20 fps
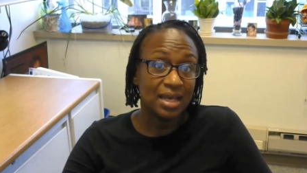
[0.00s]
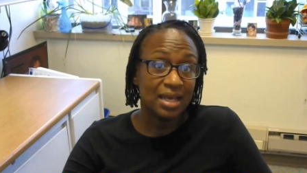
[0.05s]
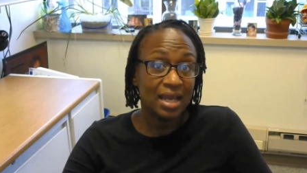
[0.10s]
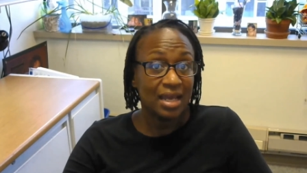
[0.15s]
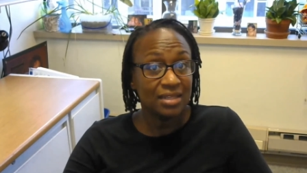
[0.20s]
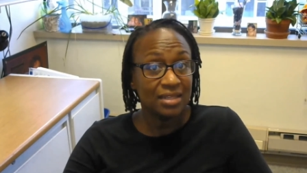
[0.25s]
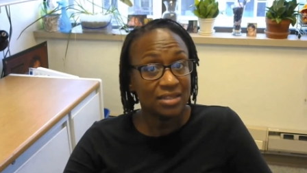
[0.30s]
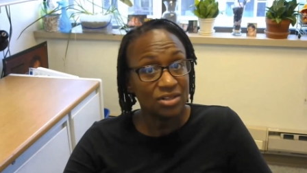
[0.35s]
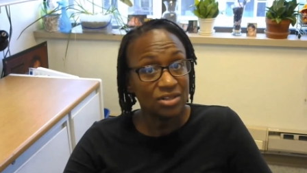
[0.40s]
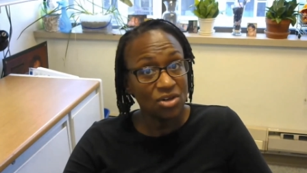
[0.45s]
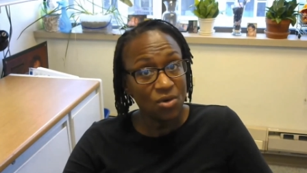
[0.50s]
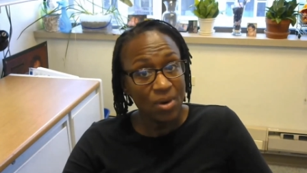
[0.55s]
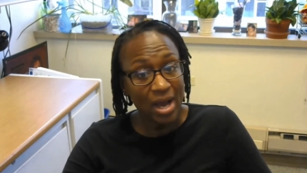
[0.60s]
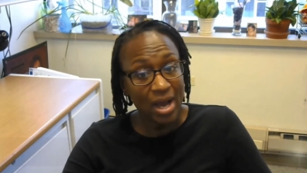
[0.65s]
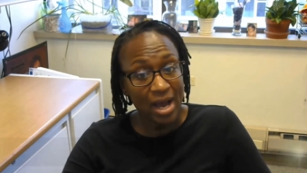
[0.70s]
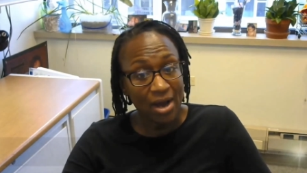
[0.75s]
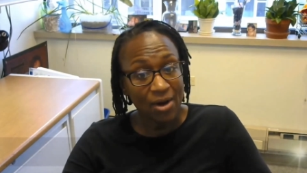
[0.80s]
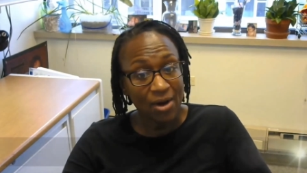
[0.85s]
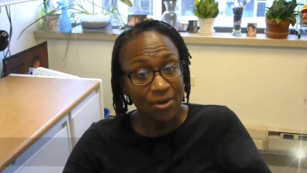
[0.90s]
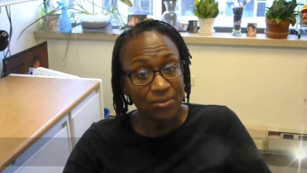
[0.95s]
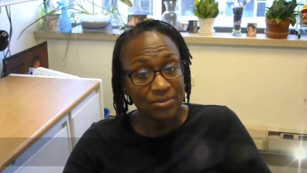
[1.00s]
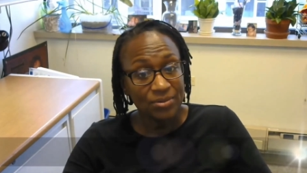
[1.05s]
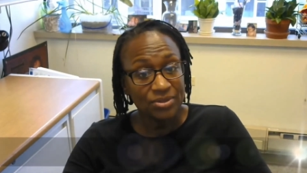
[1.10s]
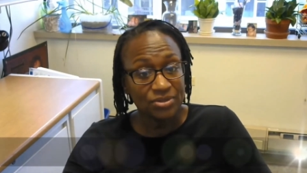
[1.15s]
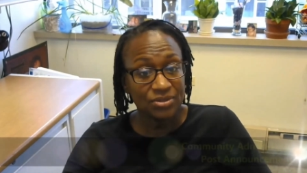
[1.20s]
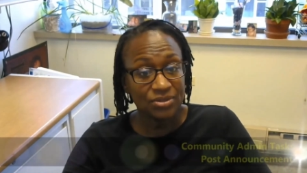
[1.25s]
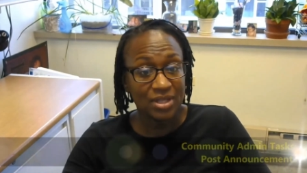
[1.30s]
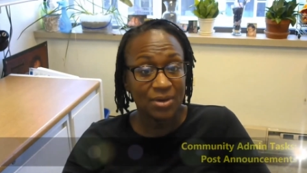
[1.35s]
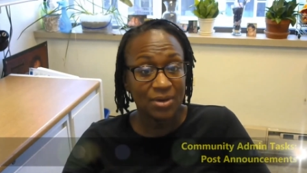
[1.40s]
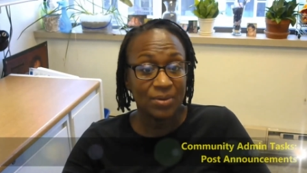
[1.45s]
and the know-how
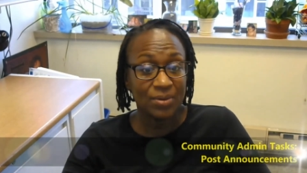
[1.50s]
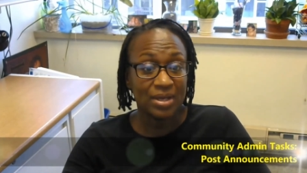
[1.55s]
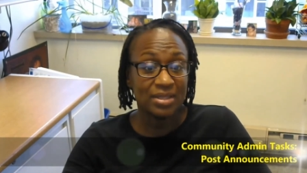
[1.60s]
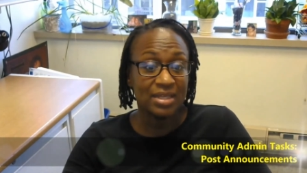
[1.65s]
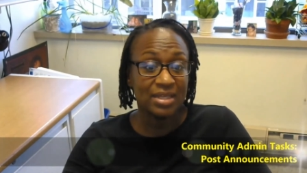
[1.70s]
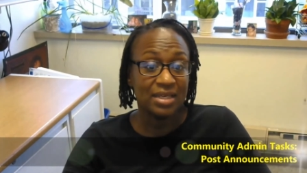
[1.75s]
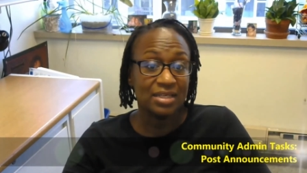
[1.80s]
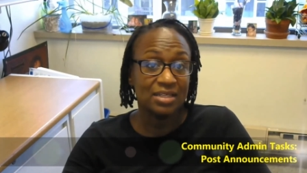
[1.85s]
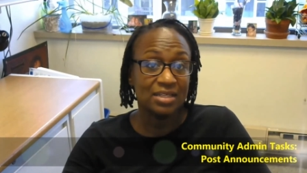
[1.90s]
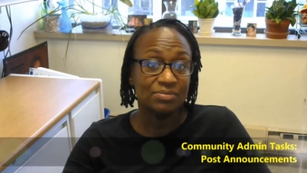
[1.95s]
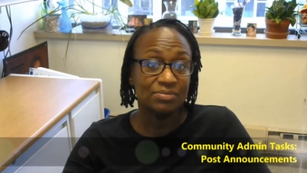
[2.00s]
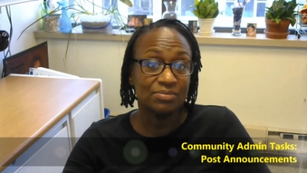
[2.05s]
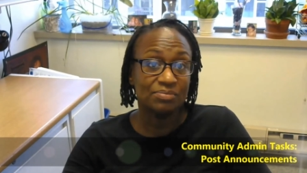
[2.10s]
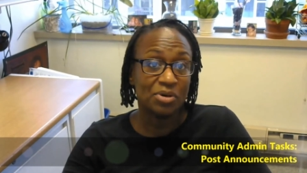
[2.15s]
so that way they can